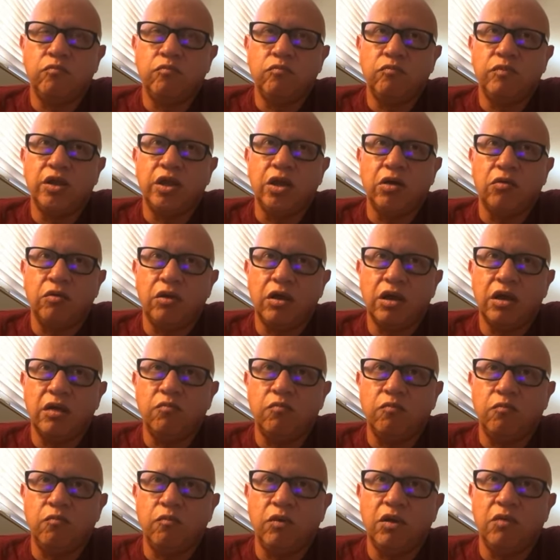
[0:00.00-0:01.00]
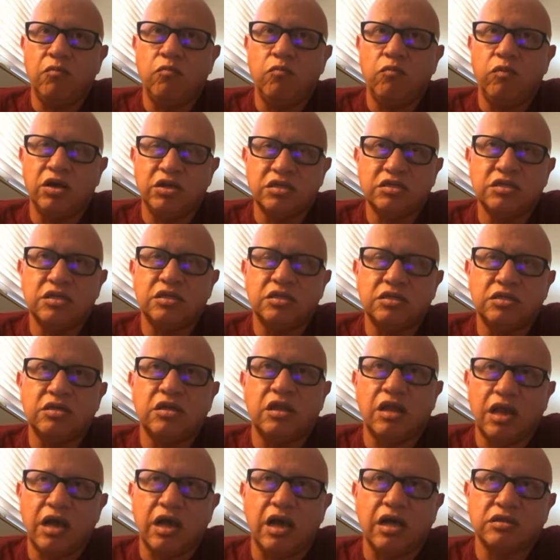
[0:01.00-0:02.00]
you know, it, it wasn't until
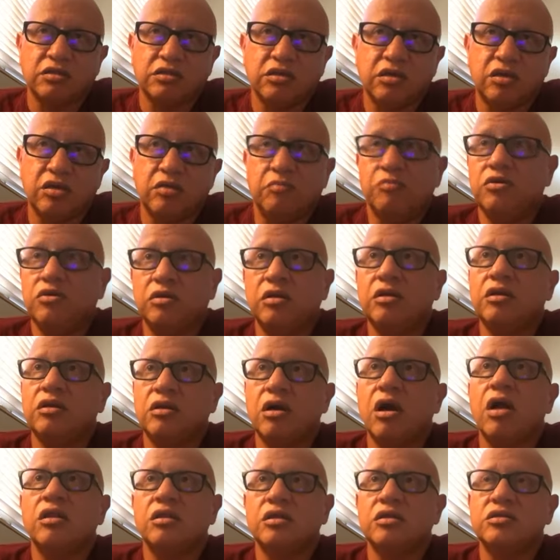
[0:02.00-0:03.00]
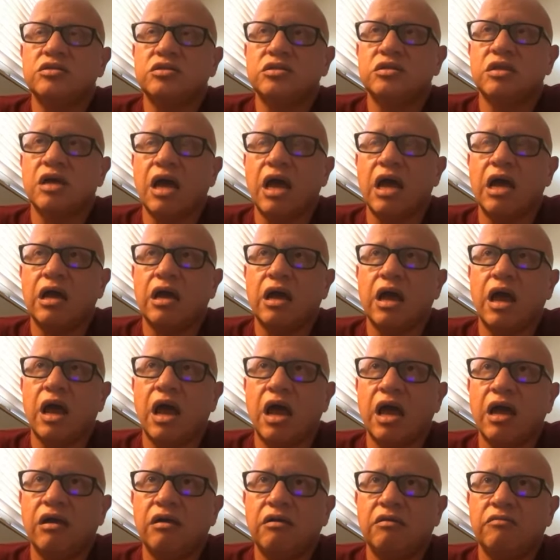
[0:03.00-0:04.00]
I got to community college that
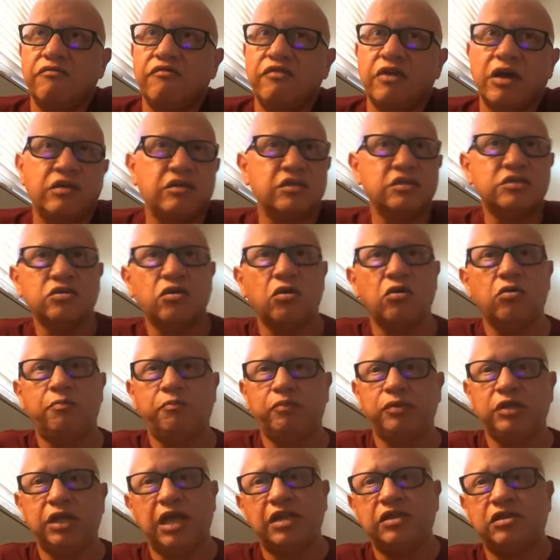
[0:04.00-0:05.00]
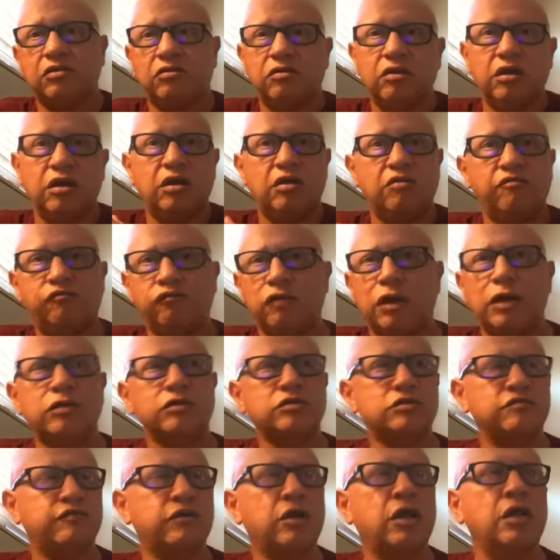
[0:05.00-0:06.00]
I found this whole plethora of
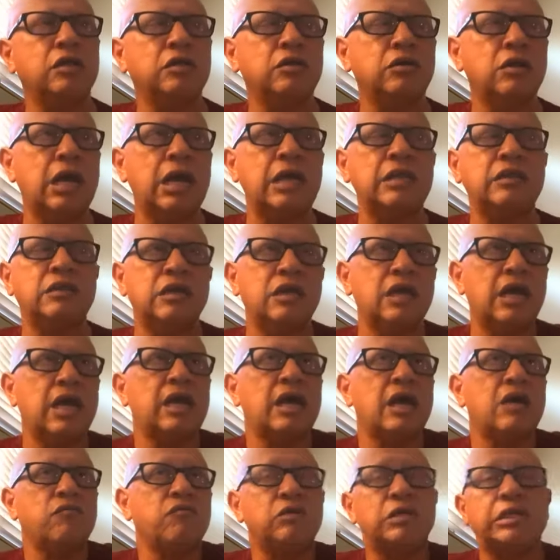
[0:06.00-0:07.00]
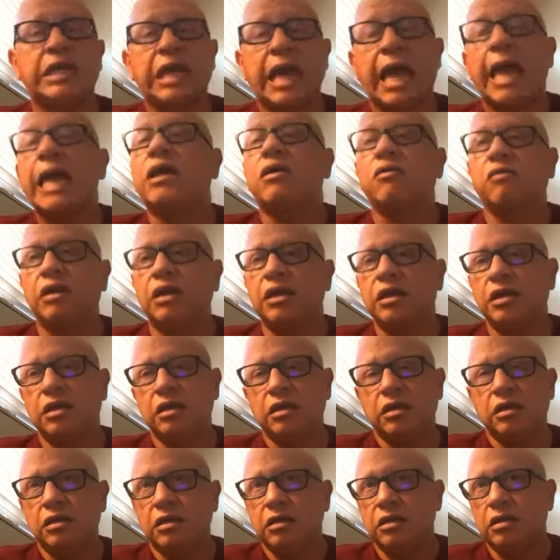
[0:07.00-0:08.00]
writers of color. And then I got really angry
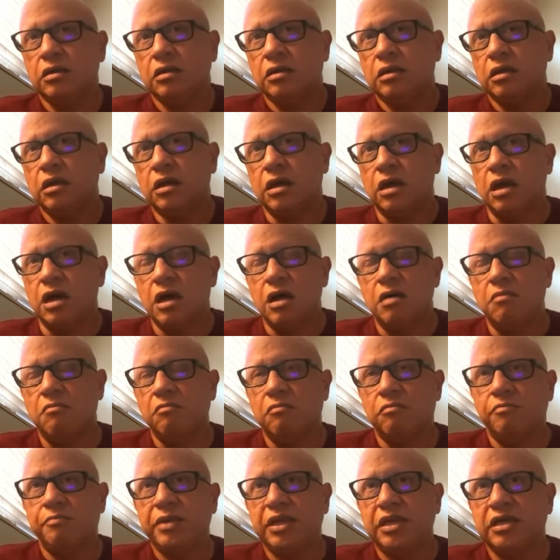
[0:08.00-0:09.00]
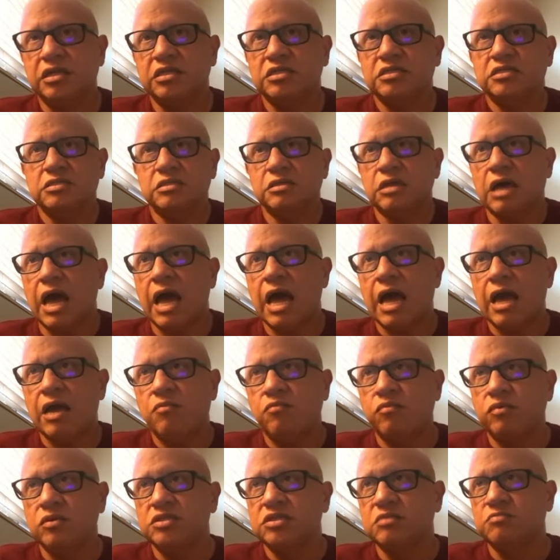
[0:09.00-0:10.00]
um, because I
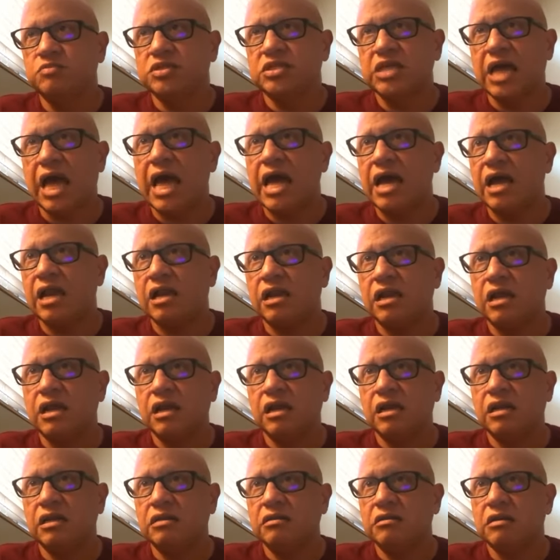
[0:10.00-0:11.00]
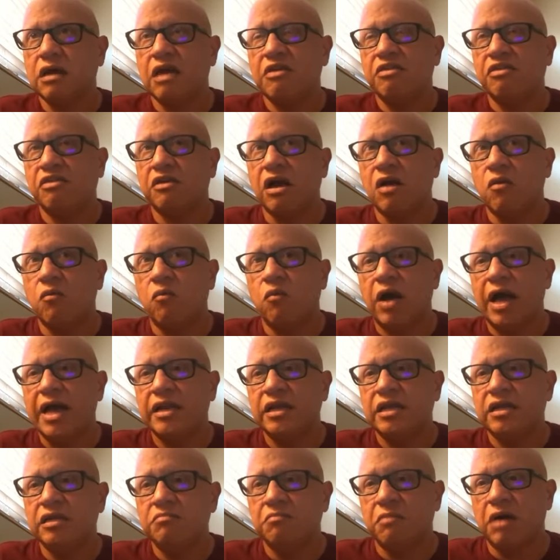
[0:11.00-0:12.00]
was upset and I thought, why
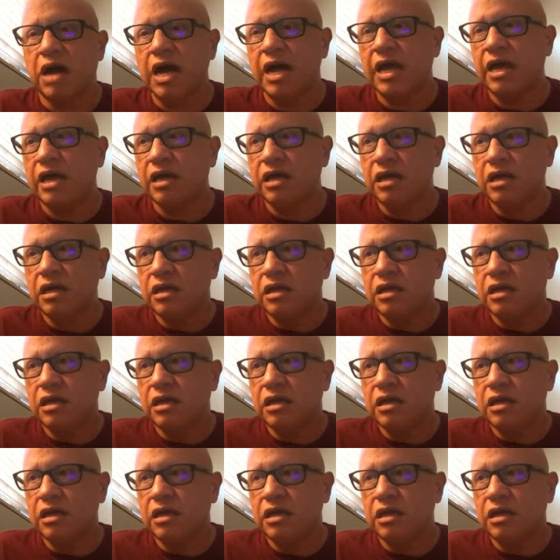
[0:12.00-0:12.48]
did my,